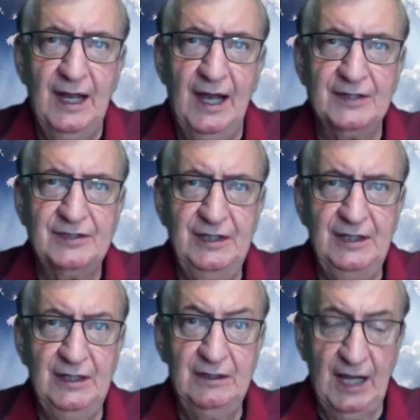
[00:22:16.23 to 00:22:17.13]
as
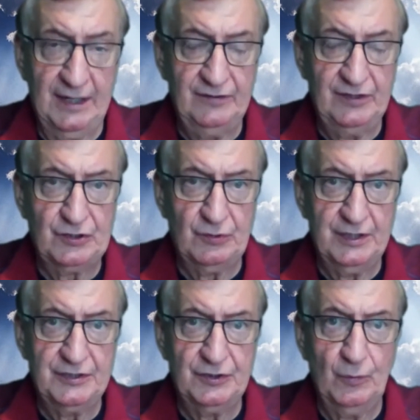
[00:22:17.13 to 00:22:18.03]
he kind of
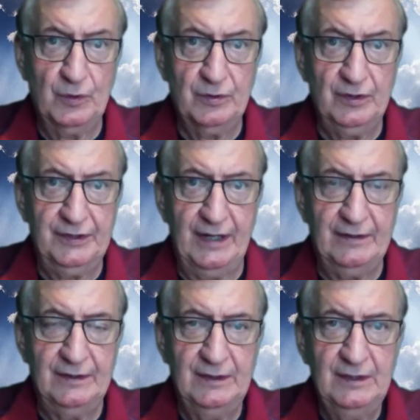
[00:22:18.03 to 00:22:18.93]
destroys the world.
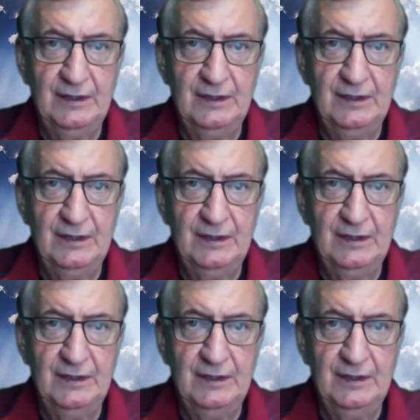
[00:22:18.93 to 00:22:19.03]
And